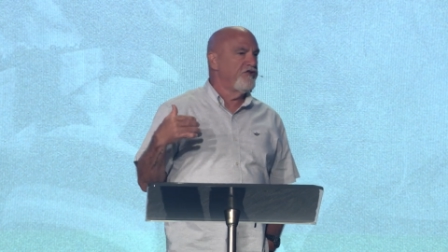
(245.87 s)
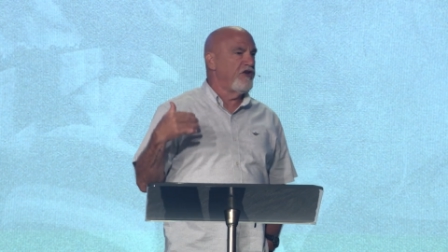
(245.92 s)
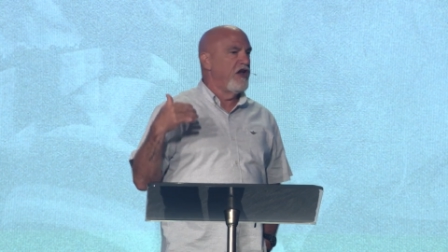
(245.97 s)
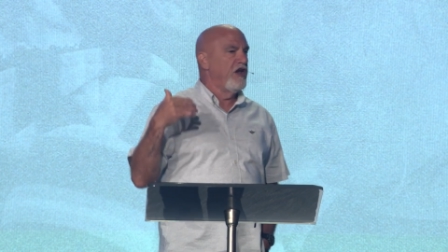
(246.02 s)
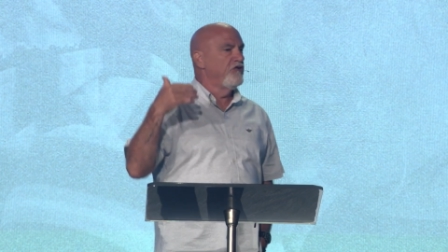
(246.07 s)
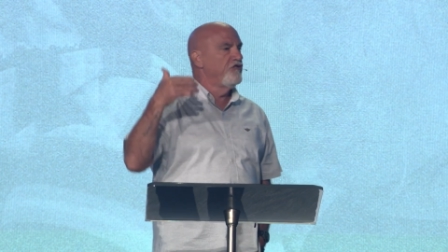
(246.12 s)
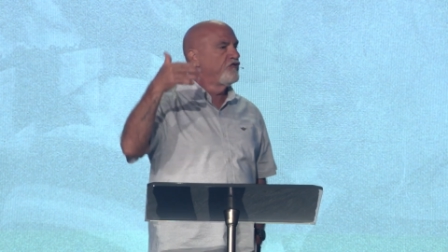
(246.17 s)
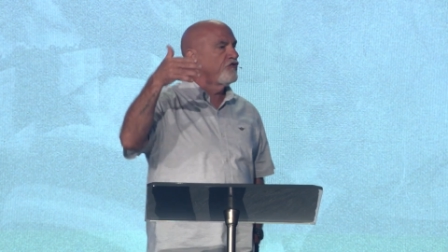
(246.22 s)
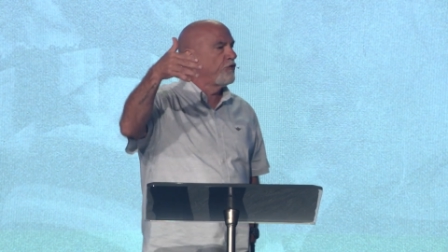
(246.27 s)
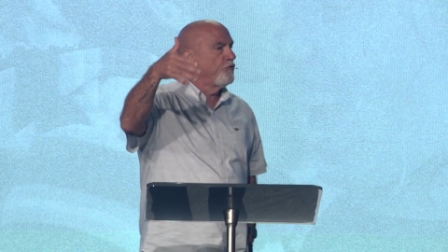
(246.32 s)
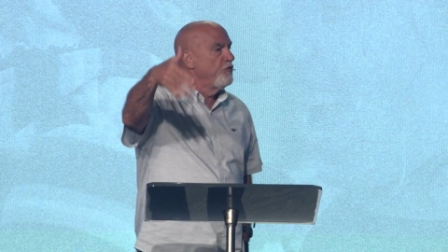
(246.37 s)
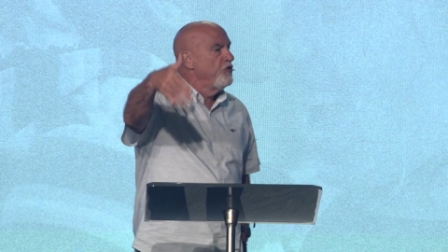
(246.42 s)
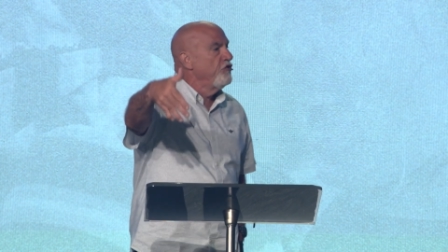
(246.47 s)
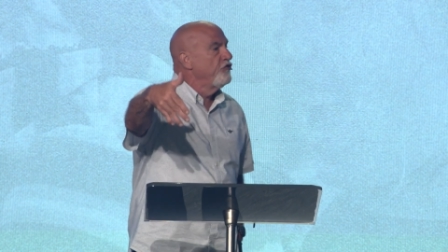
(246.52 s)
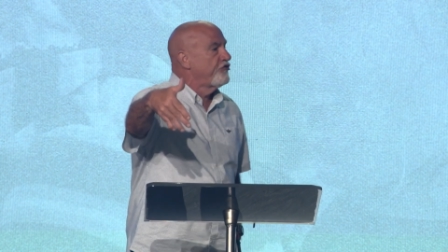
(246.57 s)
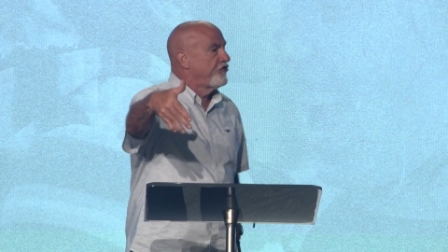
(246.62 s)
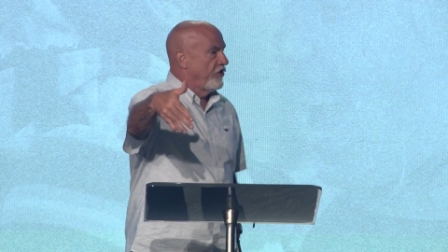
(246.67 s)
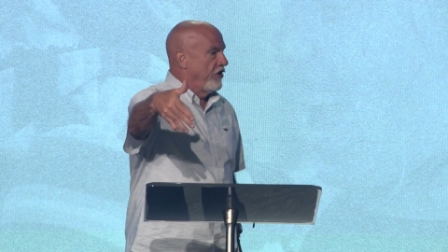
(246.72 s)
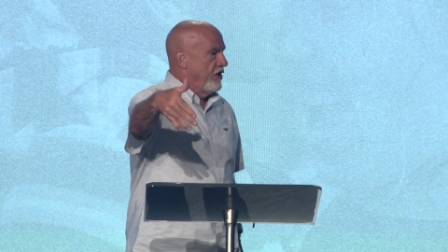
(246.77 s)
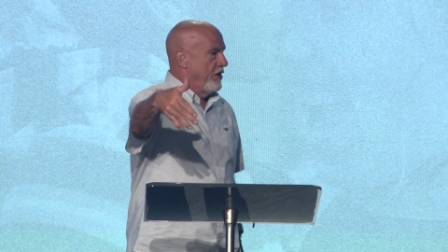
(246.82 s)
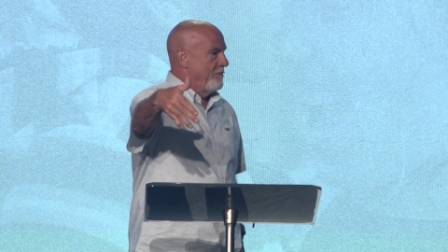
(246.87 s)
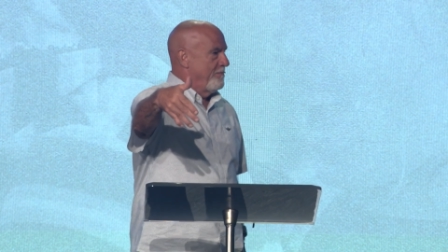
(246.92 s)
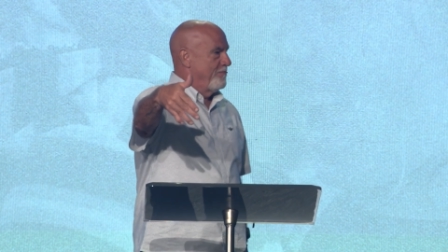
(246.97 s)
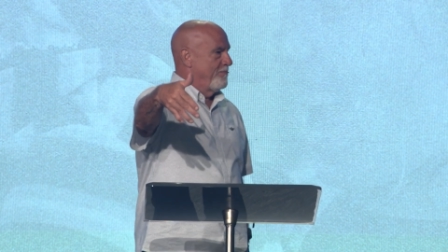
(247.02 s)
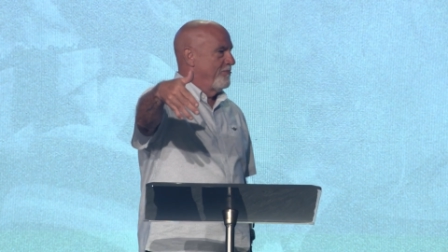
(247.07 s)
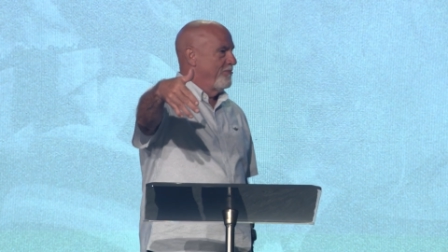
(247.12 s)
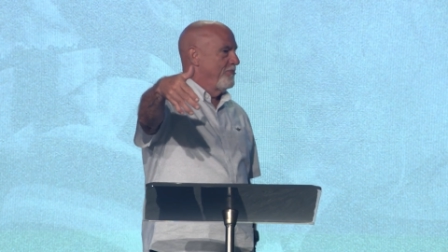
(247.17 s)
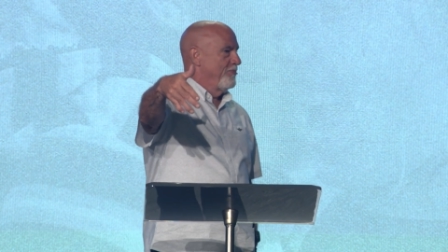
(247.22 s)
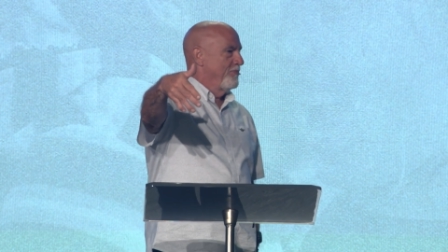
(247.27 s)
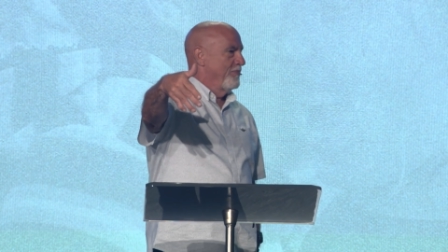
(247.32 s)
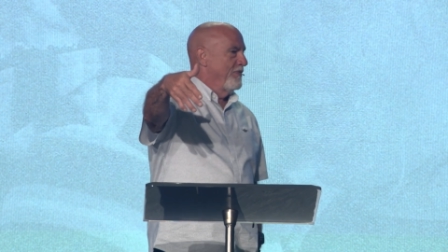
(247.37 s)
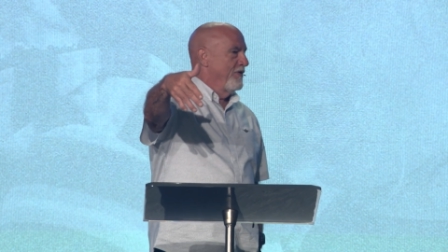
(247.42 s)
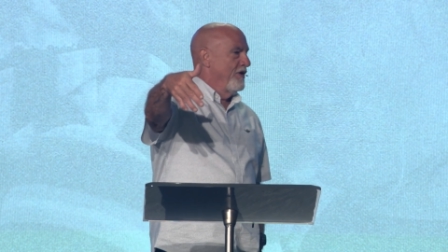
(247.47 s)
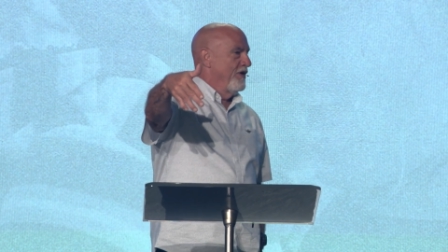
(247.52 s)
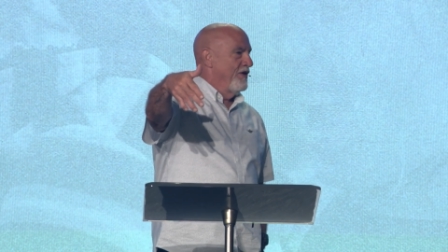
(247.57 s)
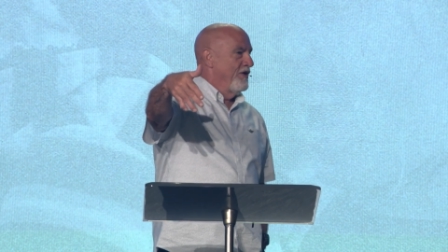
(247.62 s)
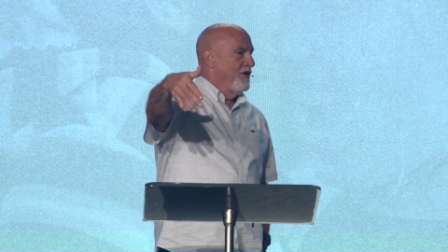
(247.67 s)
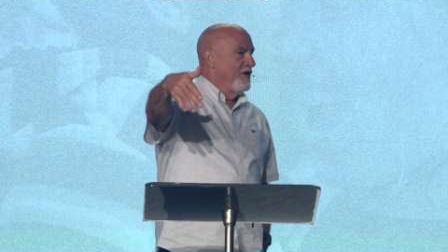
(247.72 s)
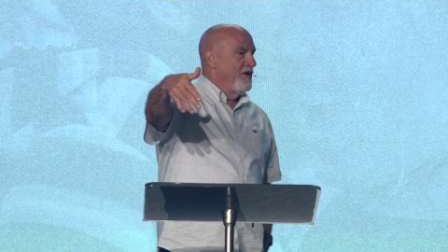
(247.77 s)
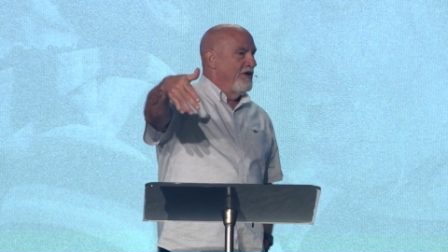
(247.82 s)
in Jerusalem.
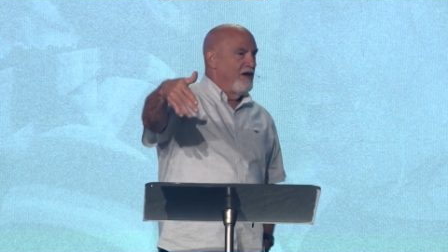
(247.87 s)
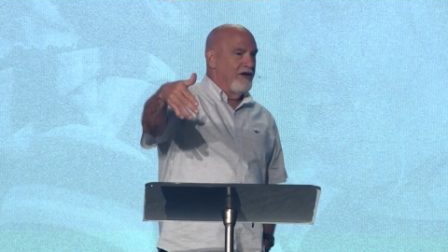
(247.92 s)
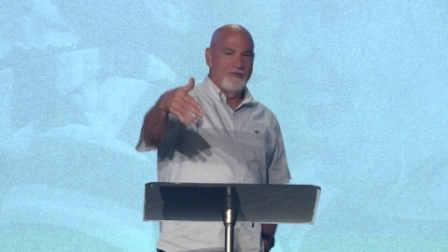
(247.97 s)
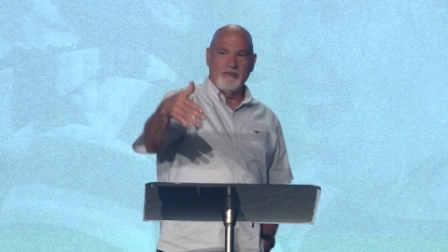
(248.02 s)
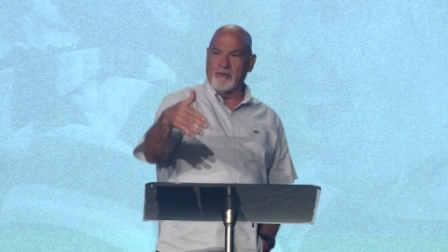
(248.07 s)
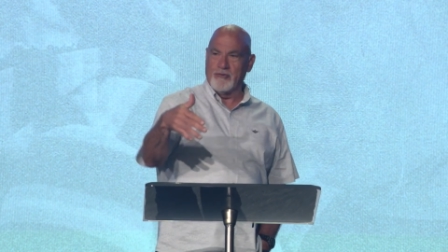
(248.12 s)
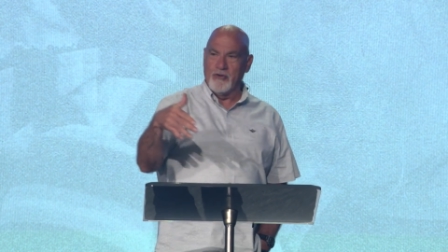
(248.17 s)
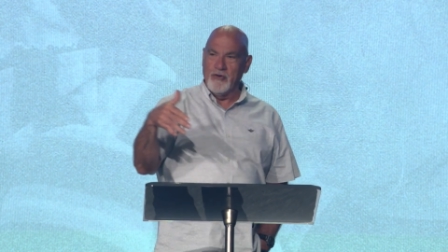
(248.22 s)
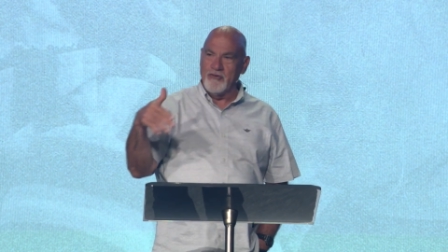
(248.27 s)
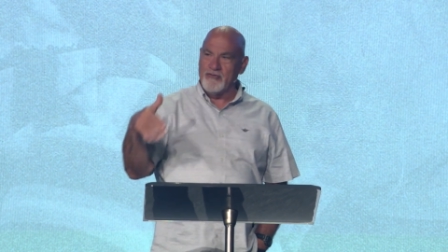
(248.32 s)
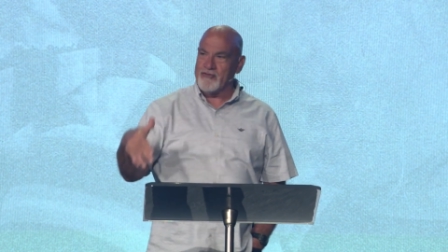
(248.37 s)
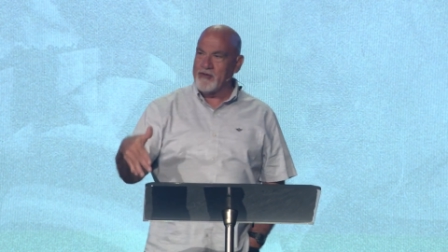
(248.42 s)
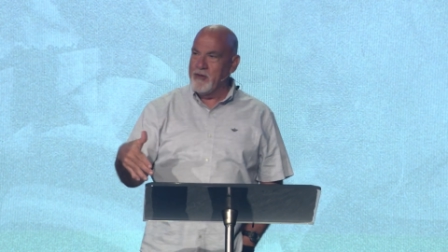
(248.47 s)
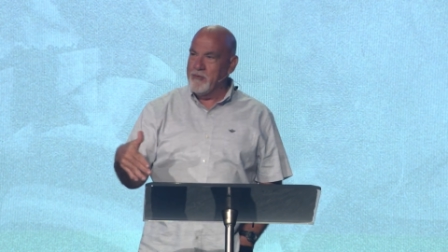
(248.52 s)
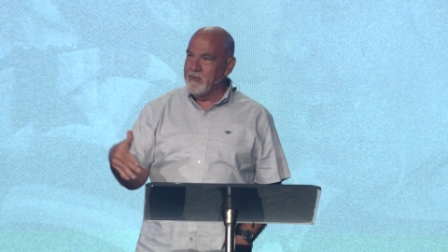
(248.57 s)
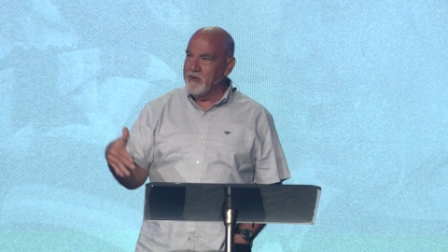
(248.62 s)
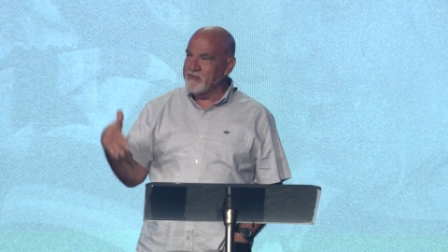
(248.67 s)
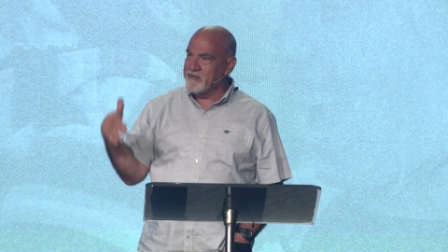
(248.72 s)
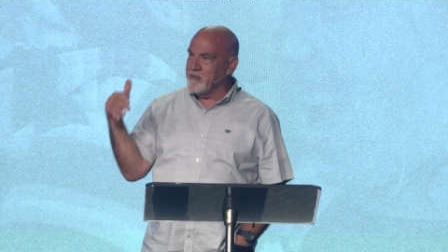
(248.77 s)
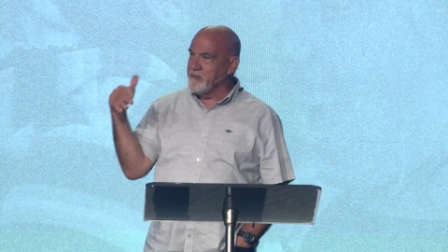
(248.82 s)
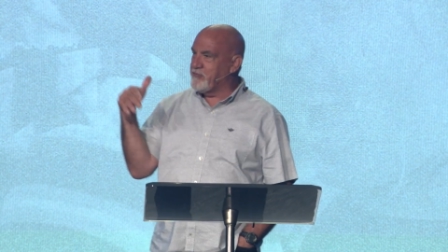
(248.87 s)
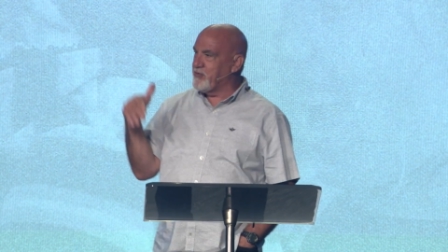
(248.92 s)
Now, Jerusalem was the